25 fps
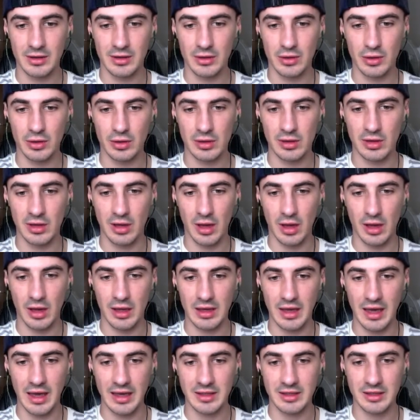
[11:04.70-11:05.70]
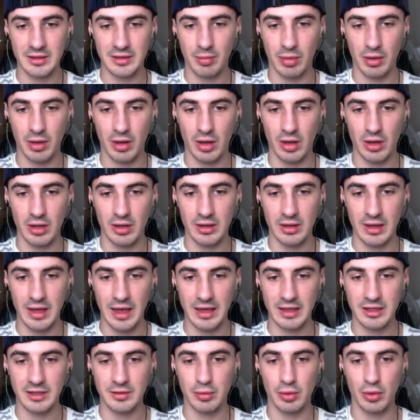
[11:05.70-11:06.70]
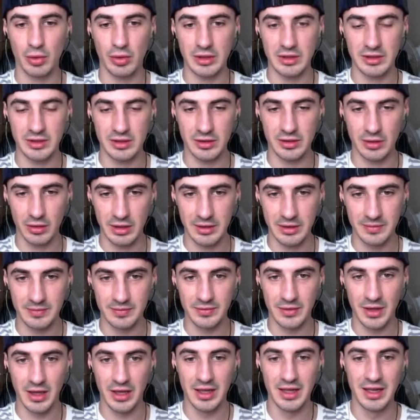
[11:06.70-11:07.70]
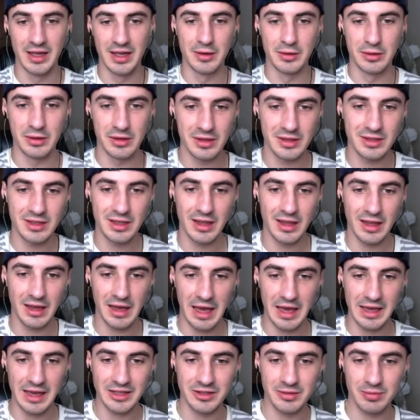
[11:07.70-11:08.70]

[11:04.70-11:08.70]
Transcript: godlike exploits. Sorry, what did I say? That